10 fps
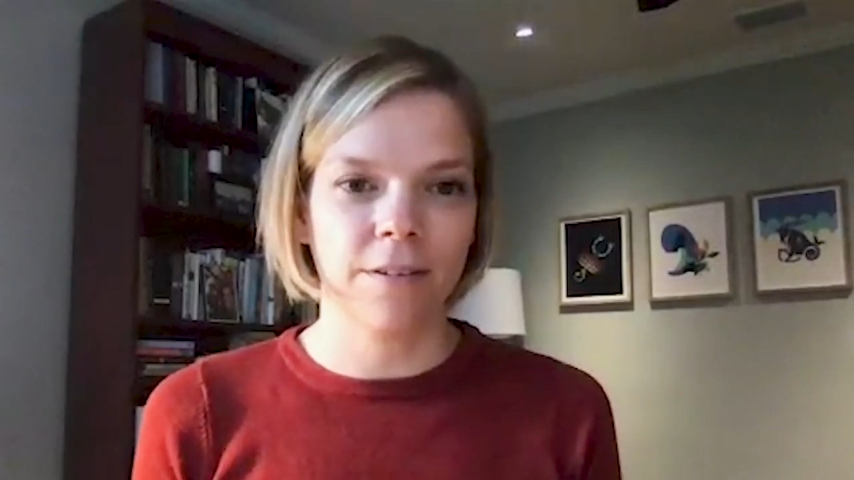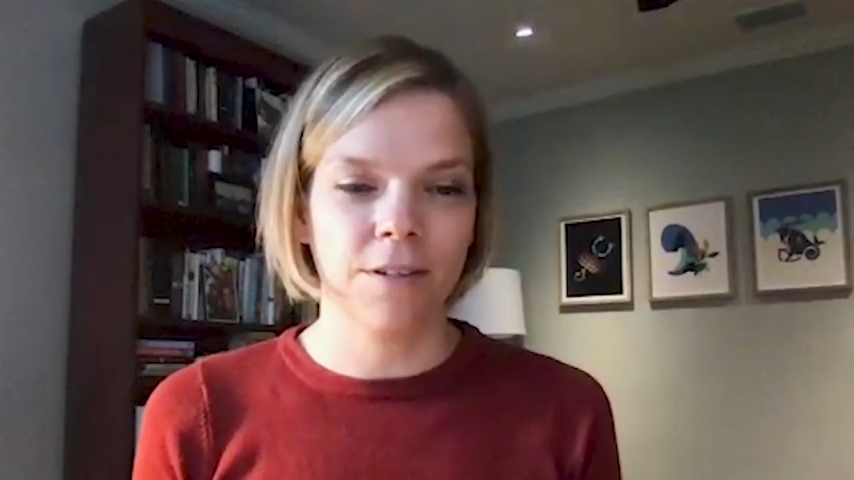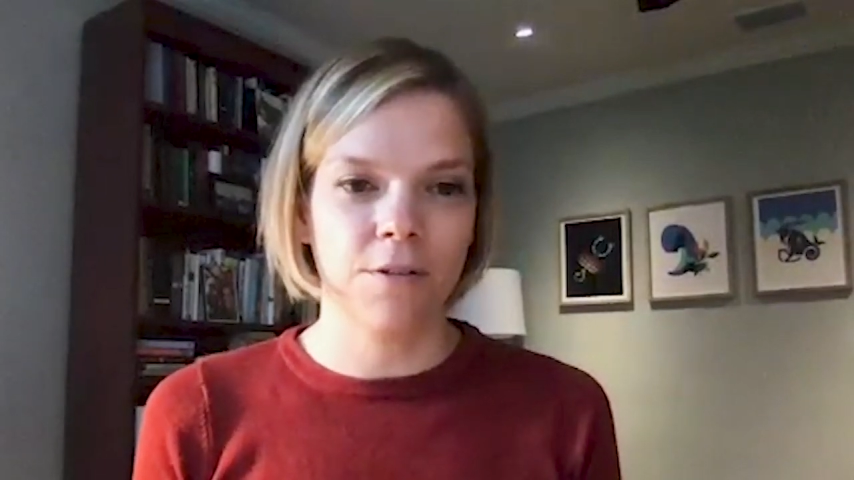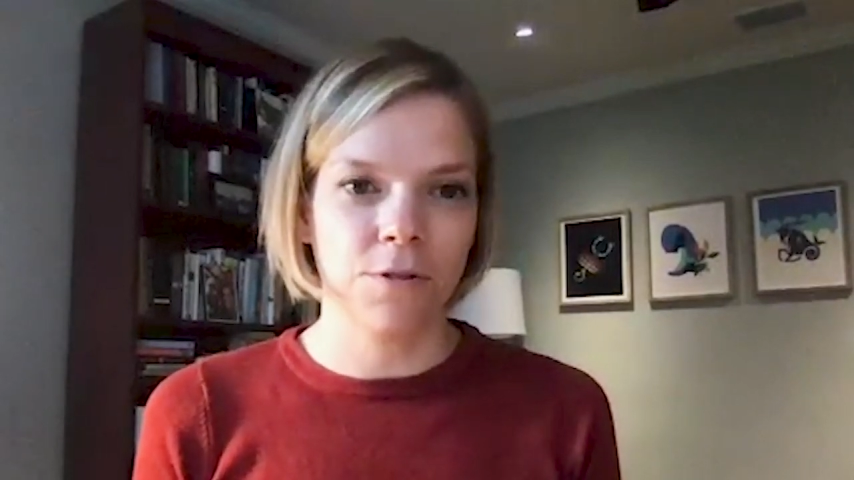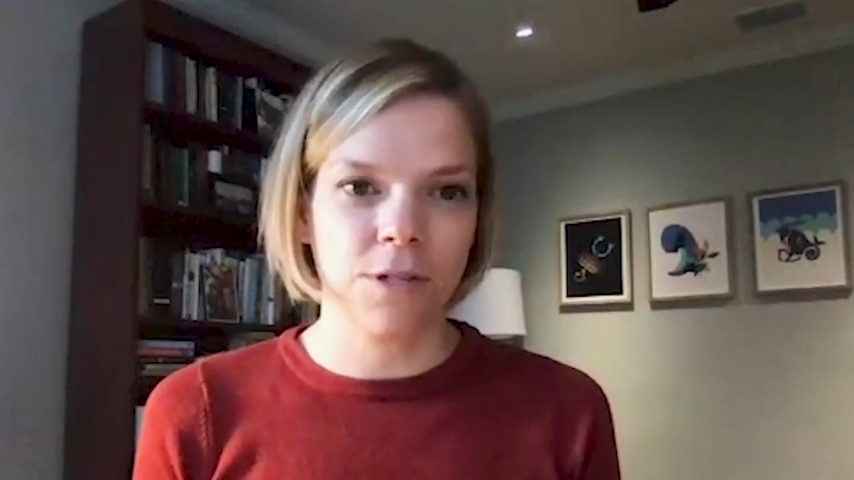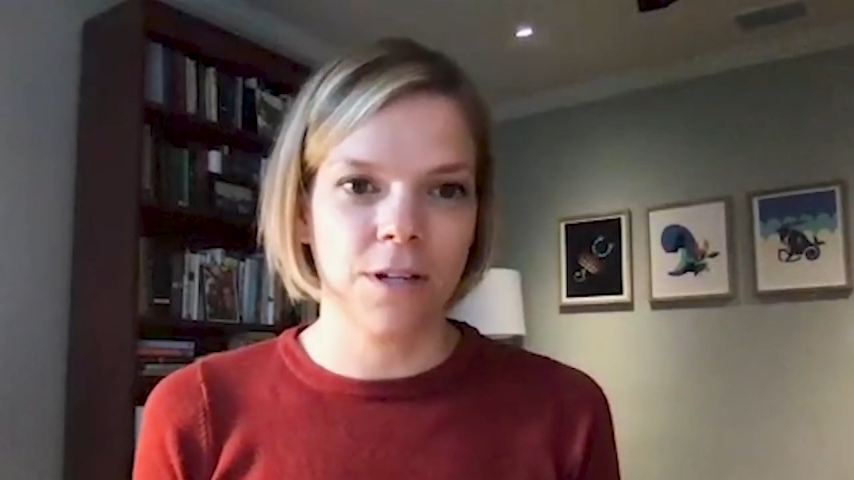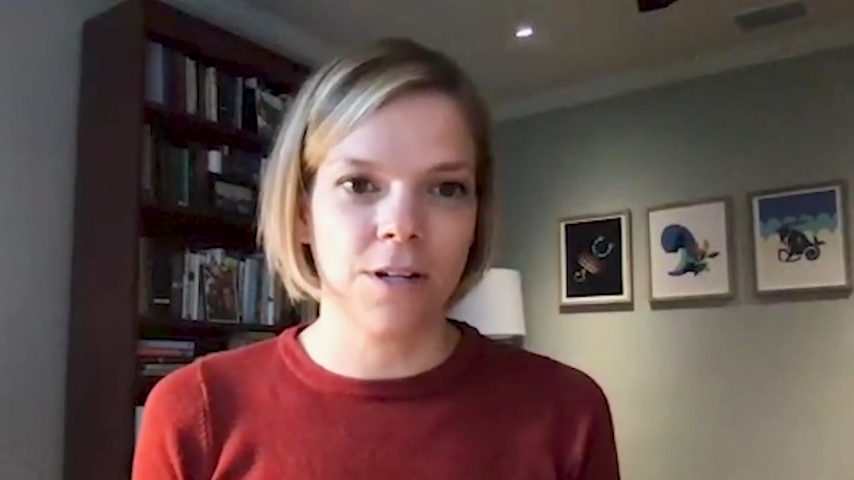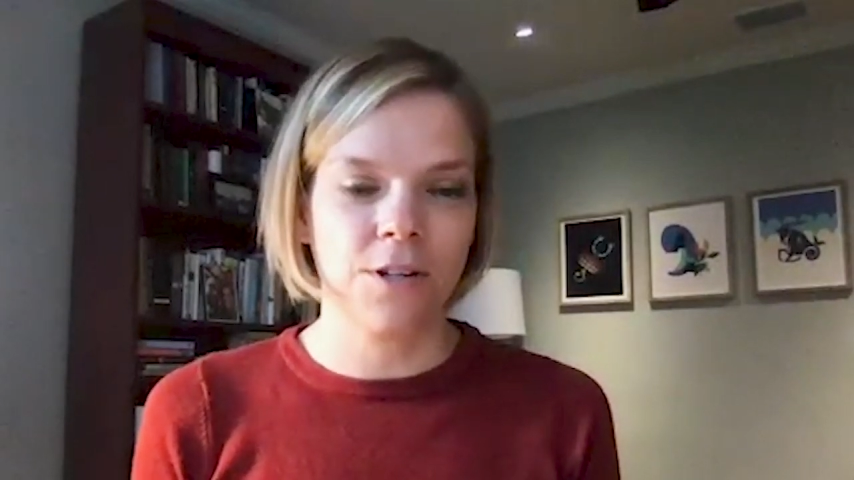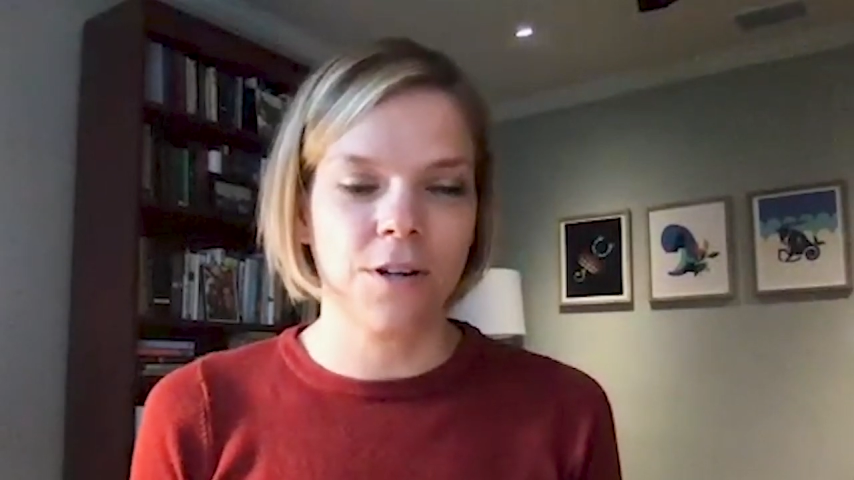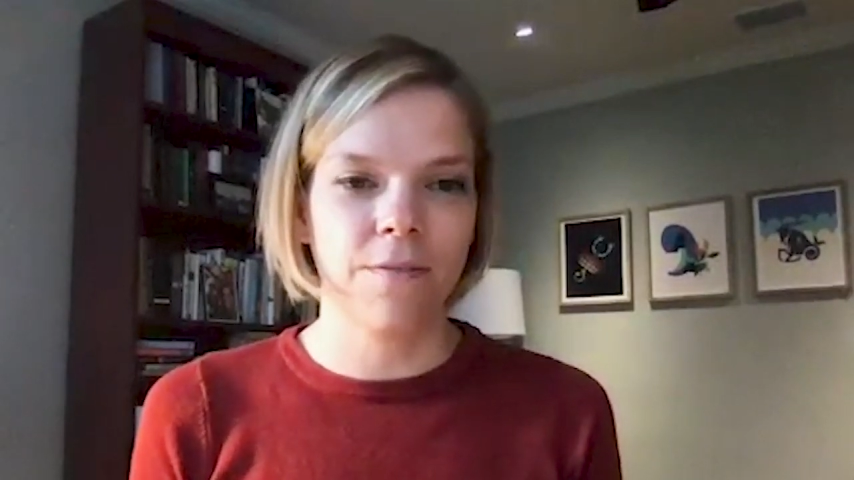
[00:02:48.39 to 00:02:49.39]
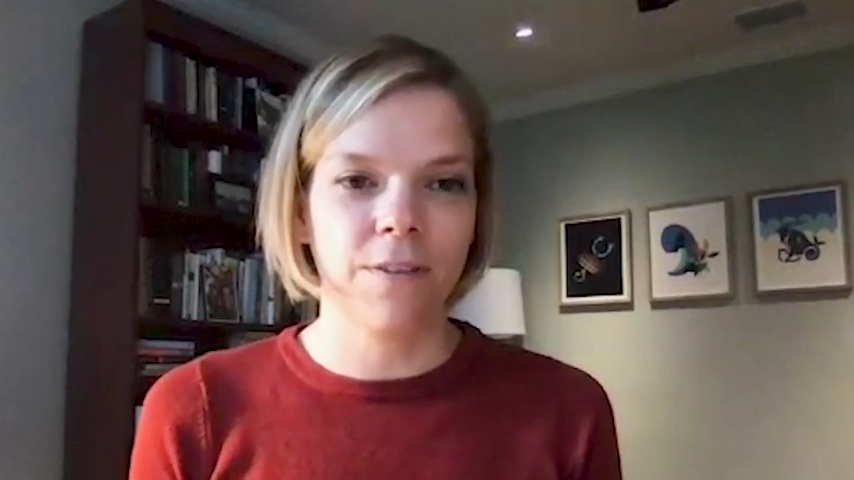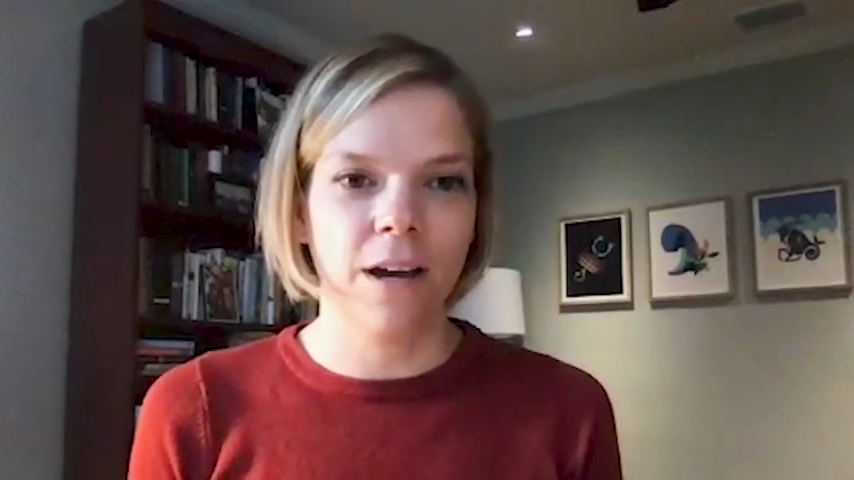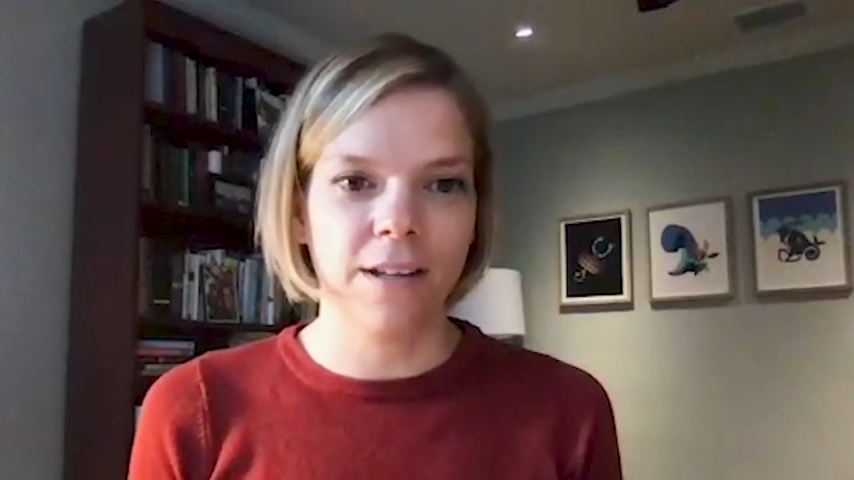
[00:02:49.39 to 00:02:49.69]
the usage of the